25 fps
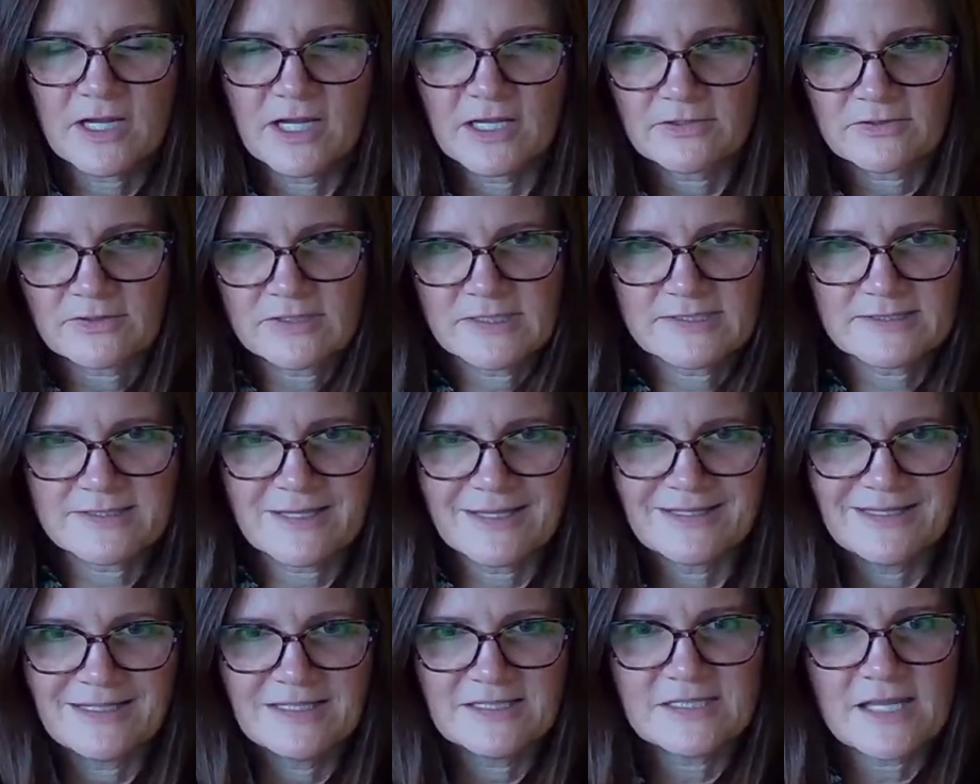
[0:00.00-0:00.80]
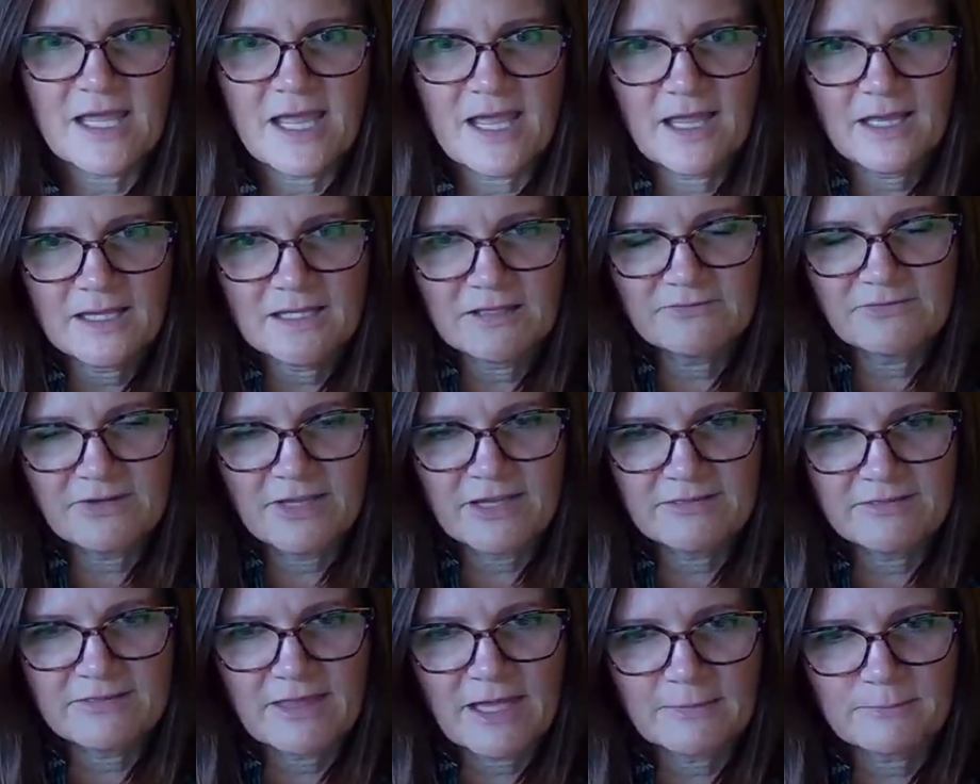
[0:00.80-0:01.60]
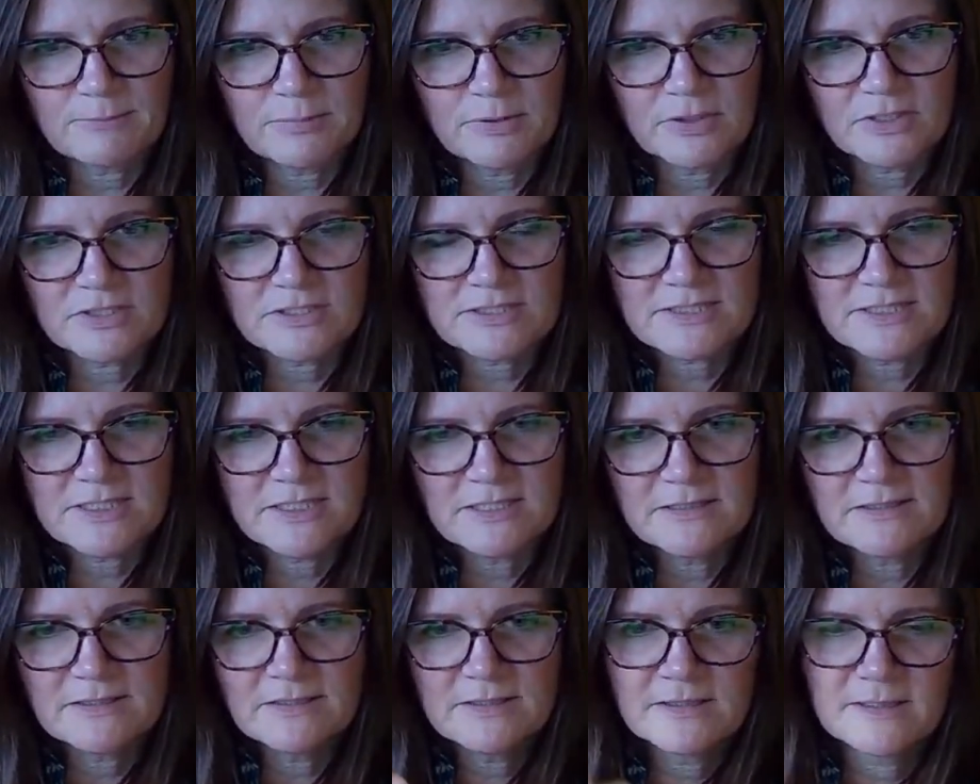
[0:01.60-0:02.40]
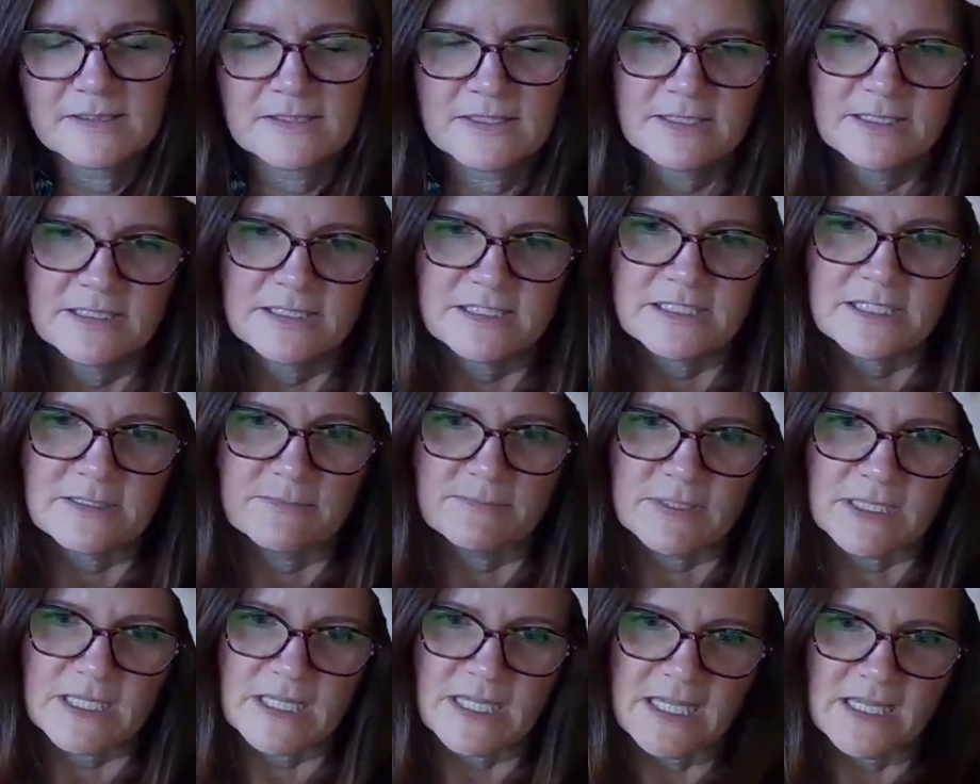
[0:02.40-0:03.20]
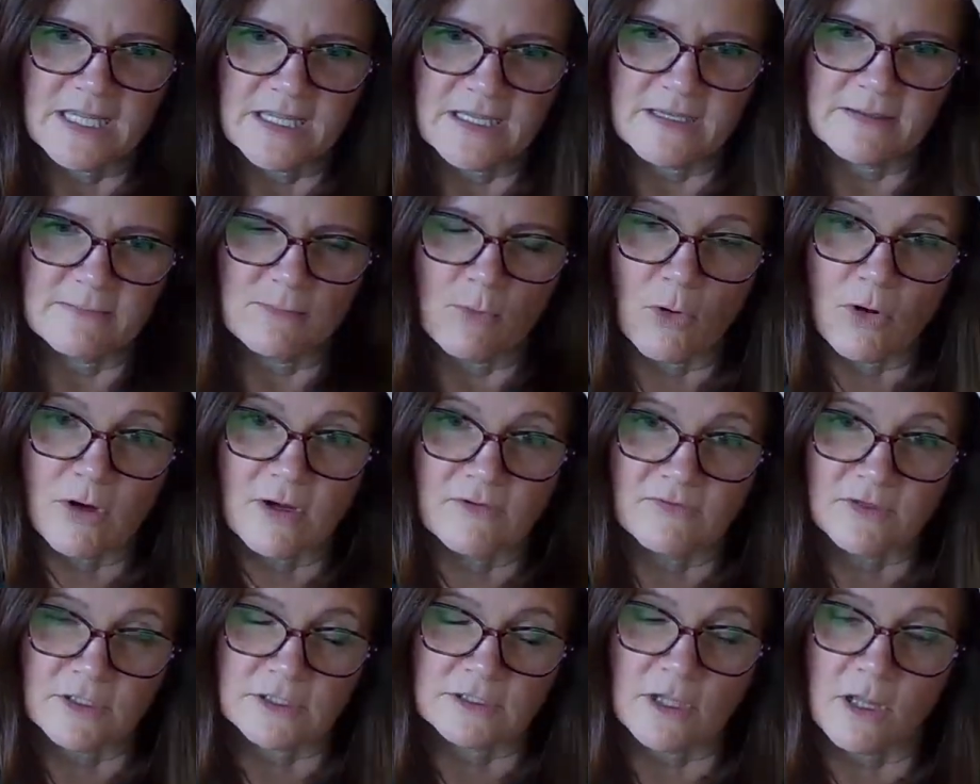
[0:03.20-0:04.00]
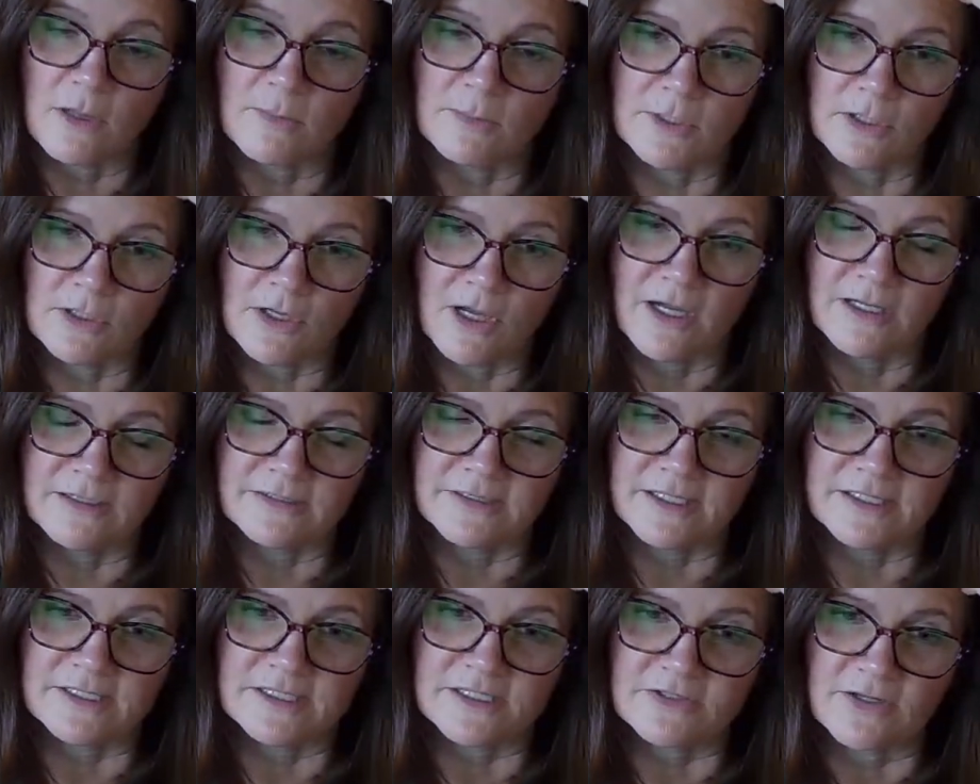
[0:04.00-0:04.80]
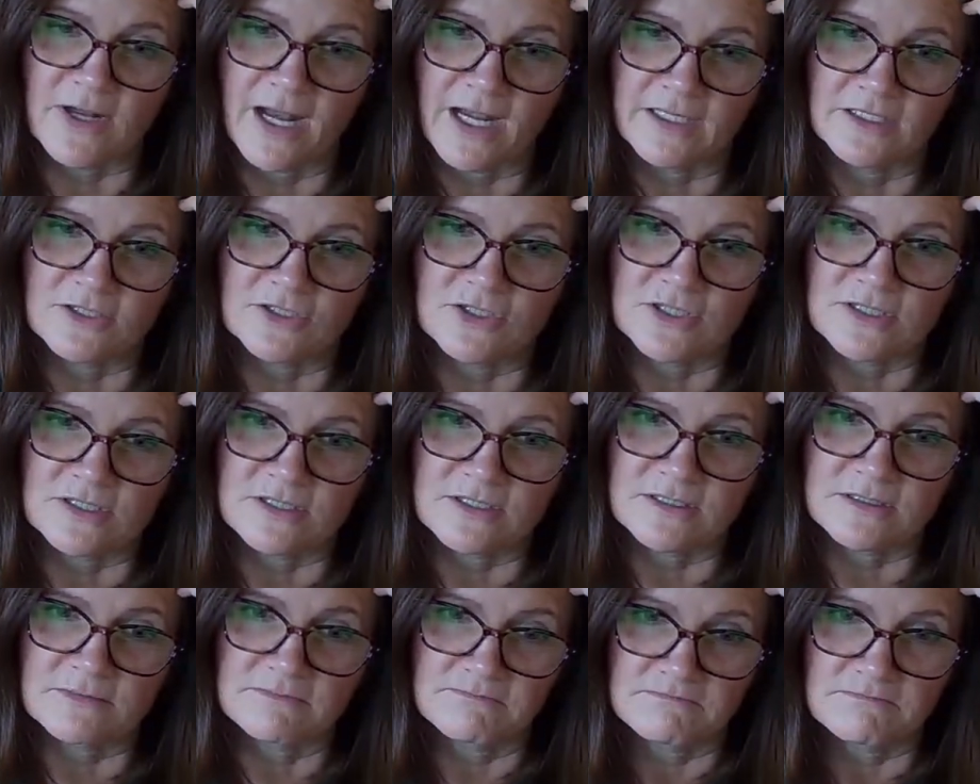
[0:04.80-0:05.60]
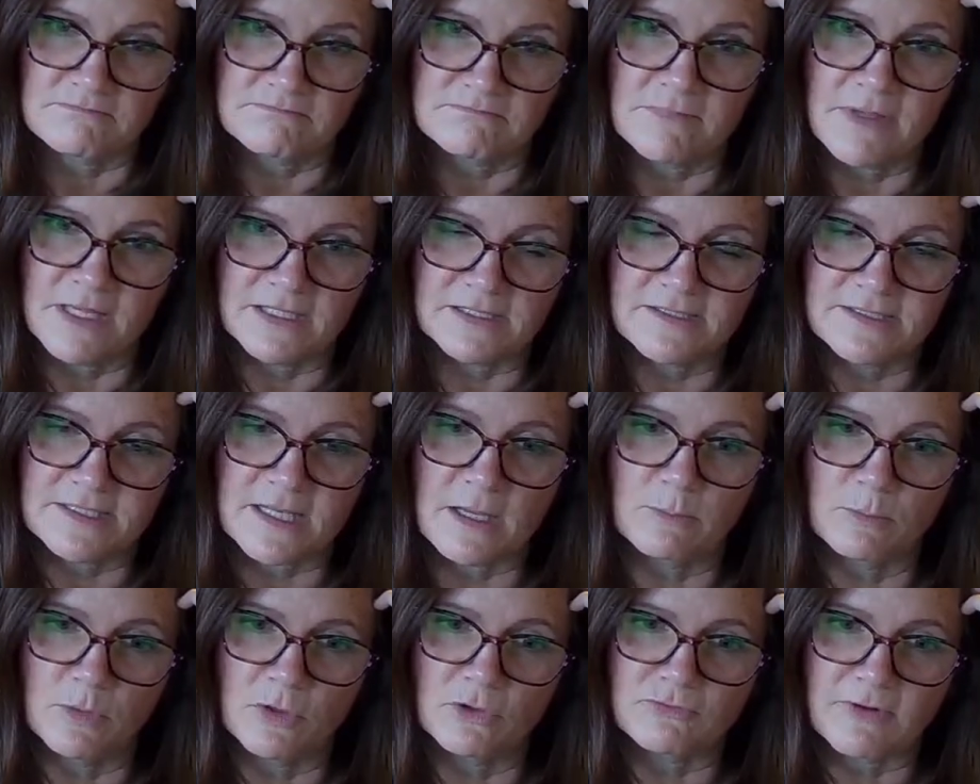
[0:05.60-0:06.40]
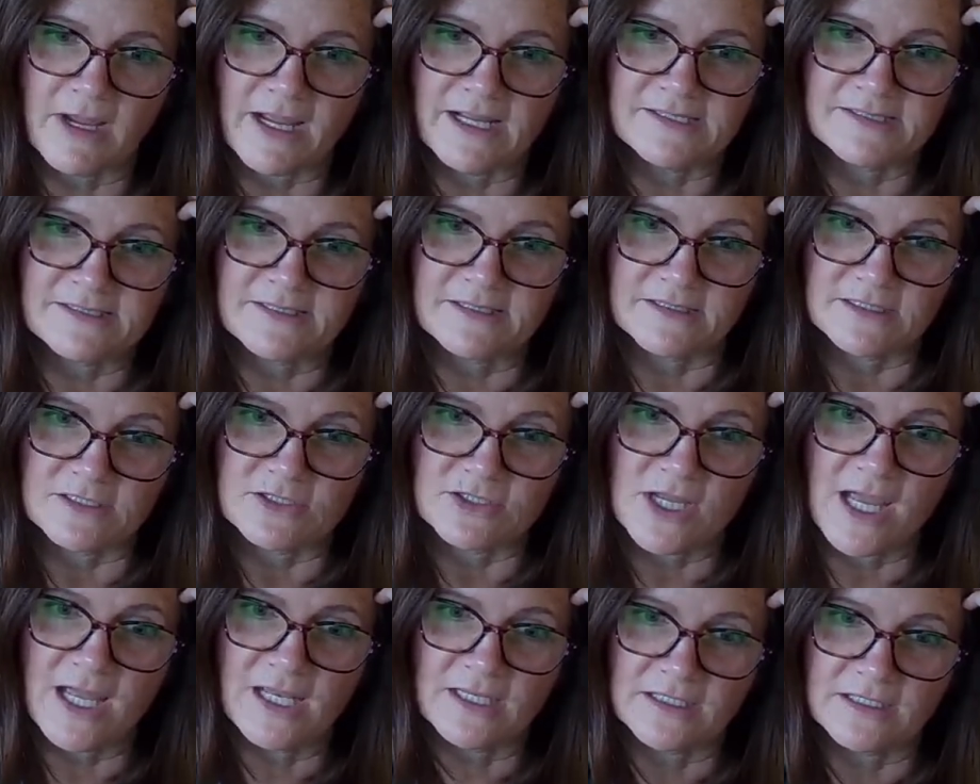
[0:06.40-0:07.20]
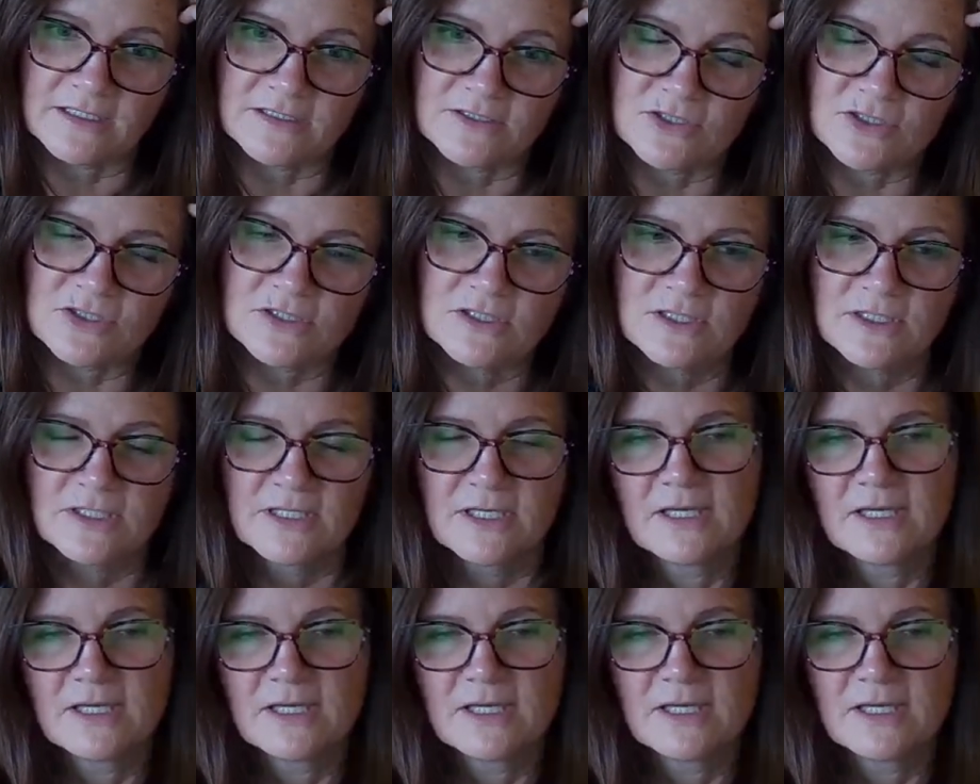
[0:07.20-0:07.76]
countries, they need to elevate that person to be more of a global content strategist. And some will rise to the challenge.